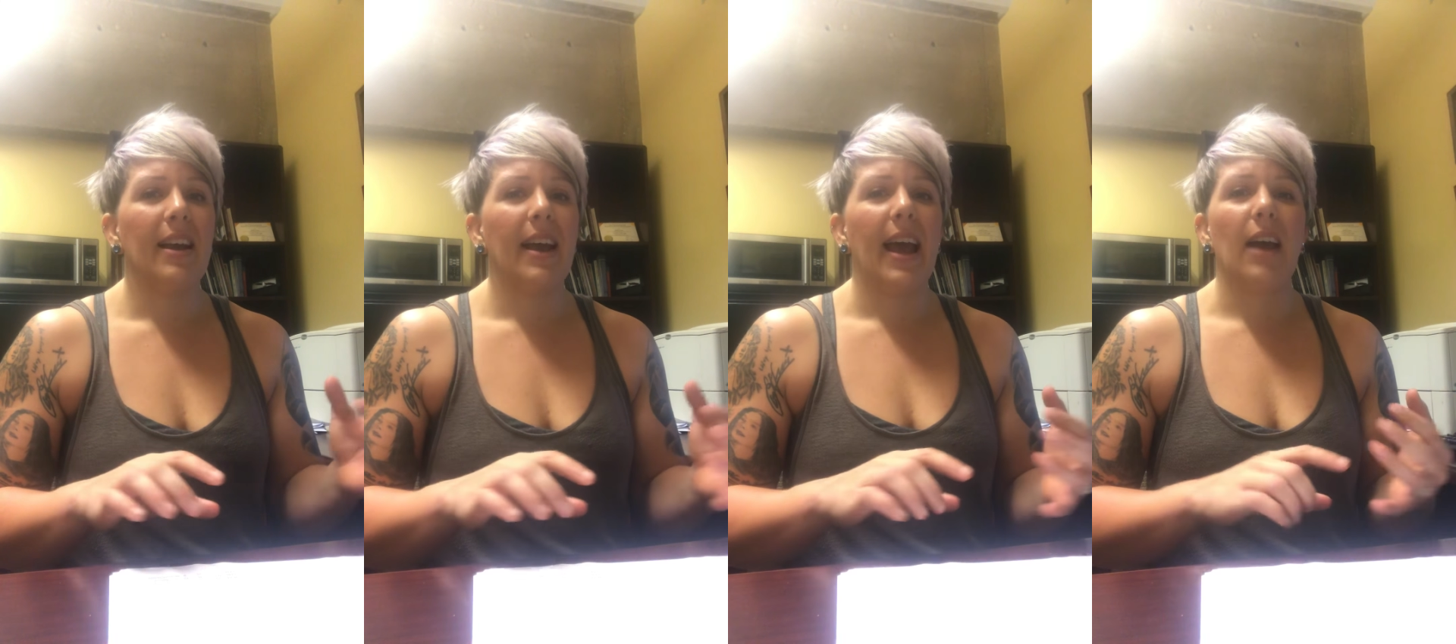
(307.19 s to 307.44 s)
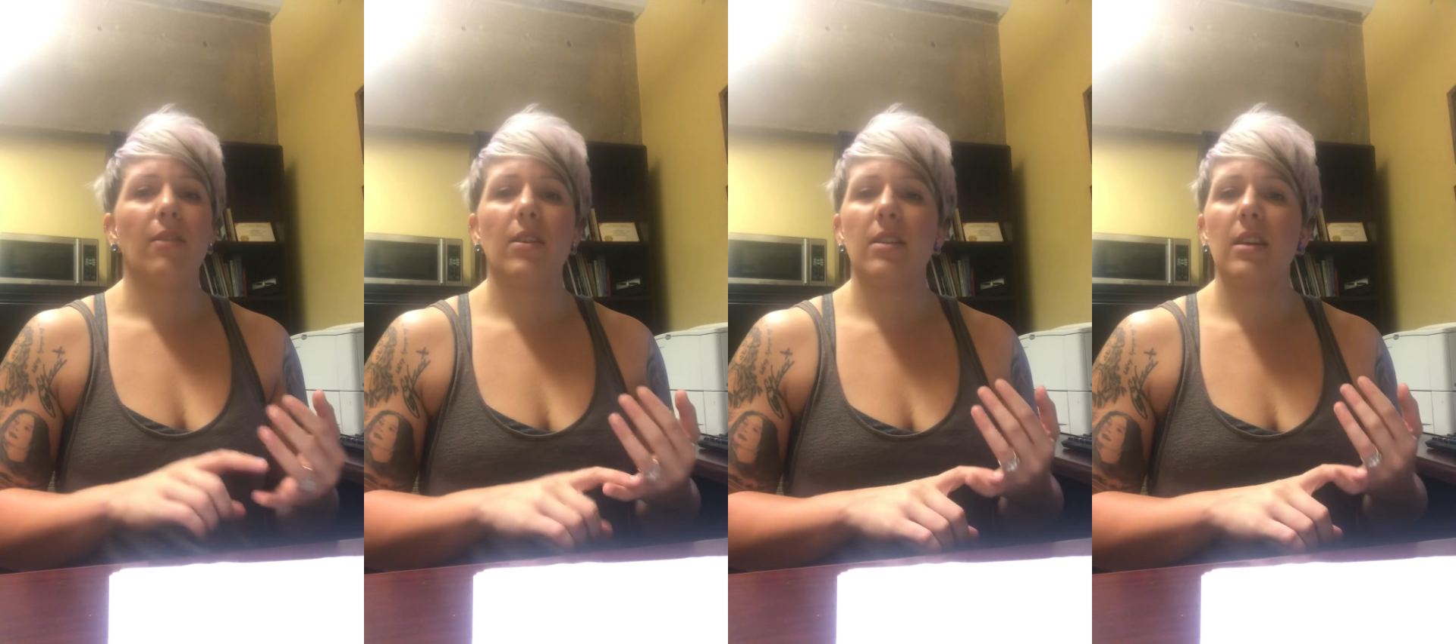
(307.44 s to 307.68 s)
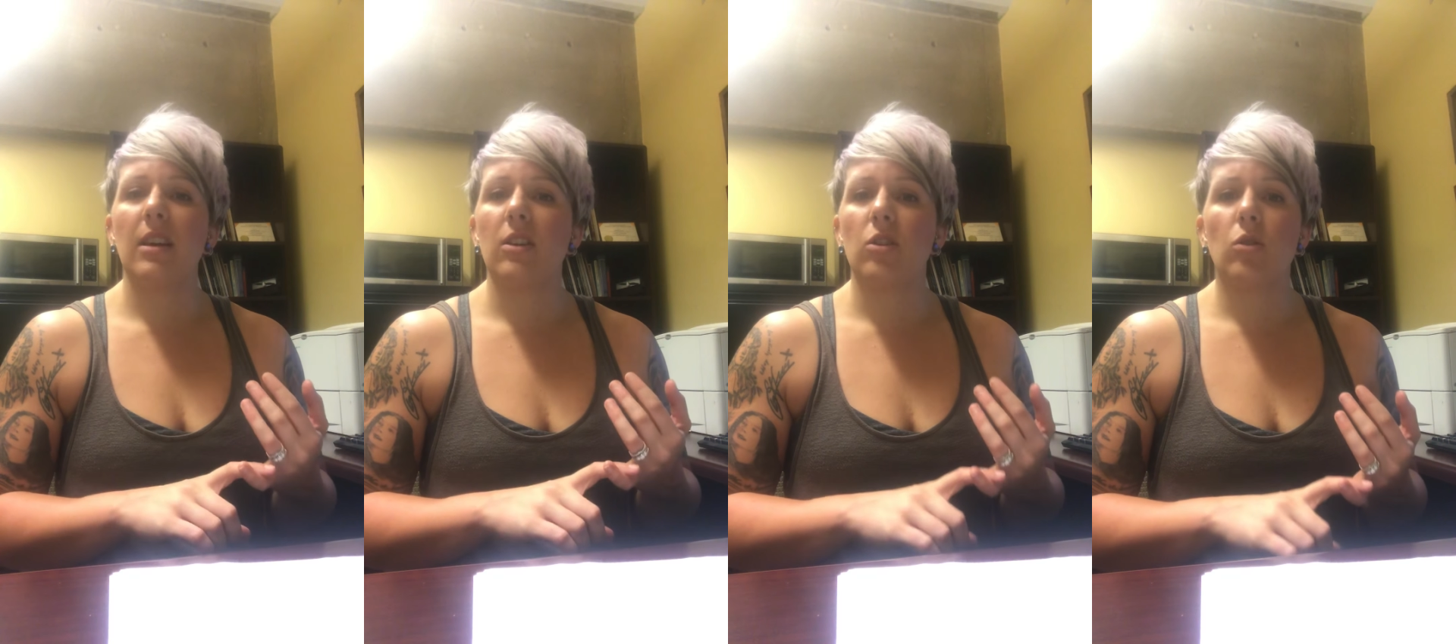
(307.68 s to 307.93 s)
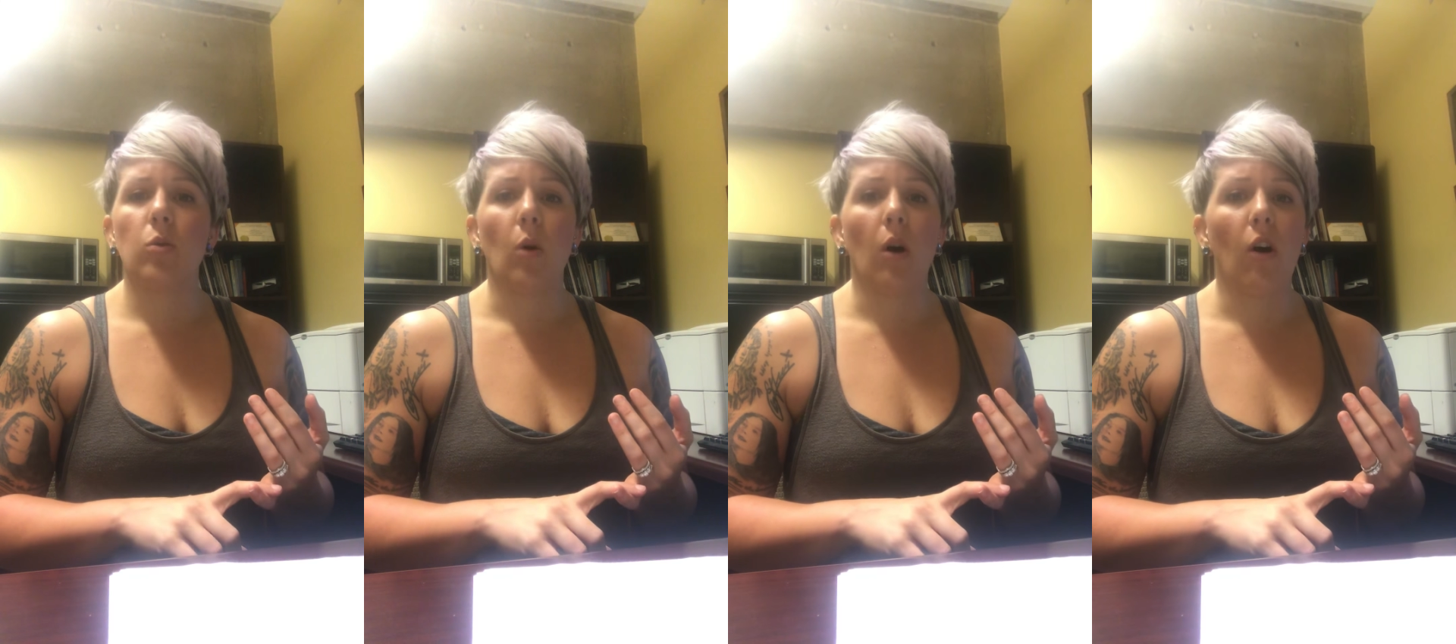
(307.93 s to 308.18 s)
Everything
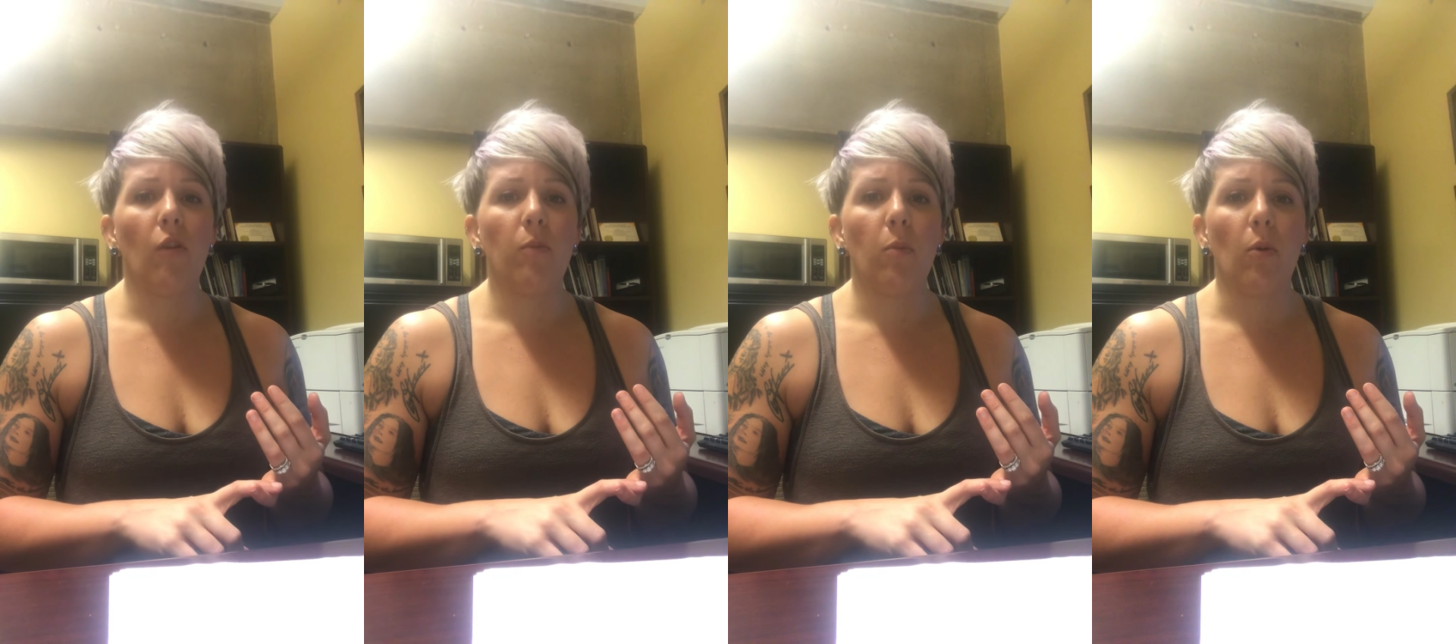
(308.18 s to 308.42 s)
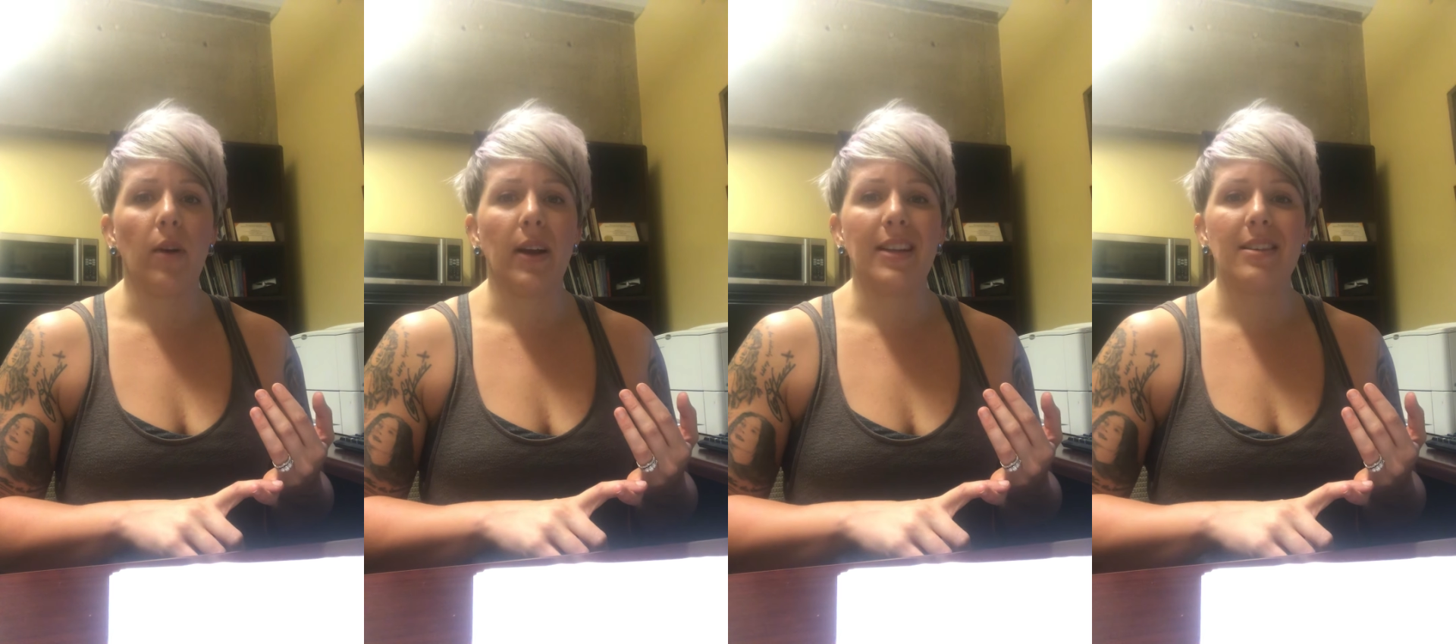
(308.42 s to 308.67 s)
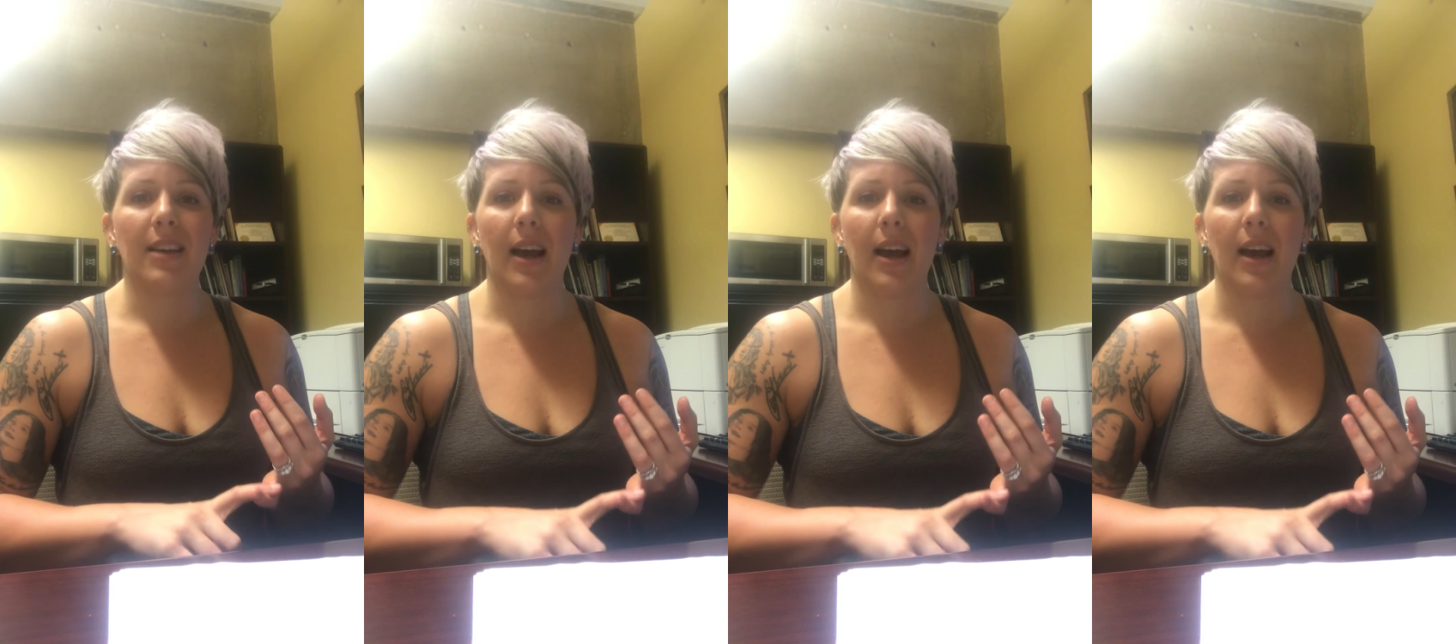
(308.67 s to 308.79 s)
is 12-point